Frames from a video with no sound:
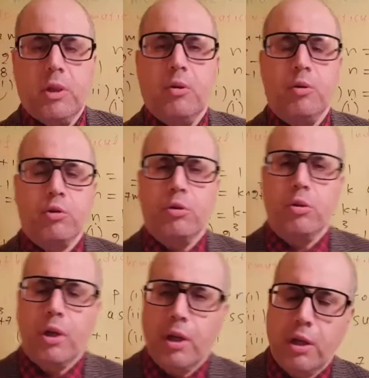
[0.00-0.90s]
Uh,
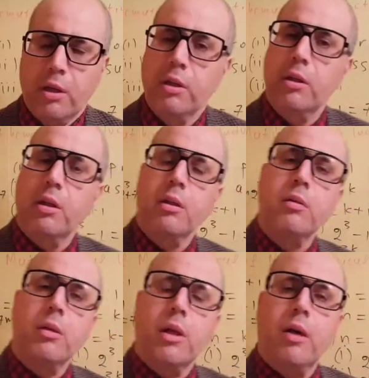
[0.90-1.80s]
also uh,
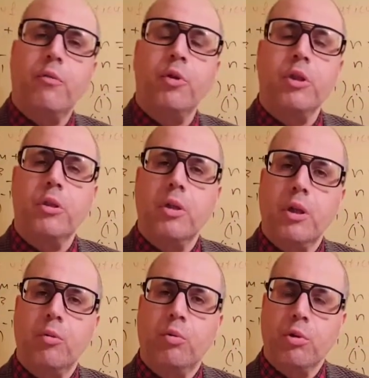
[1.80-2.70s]
uh, avoid
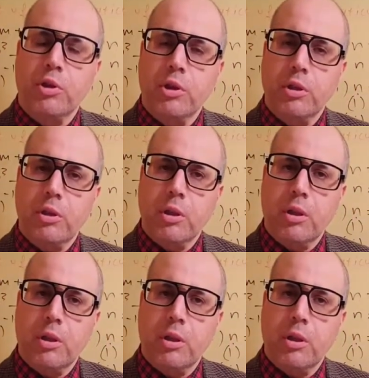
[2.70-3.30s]
watching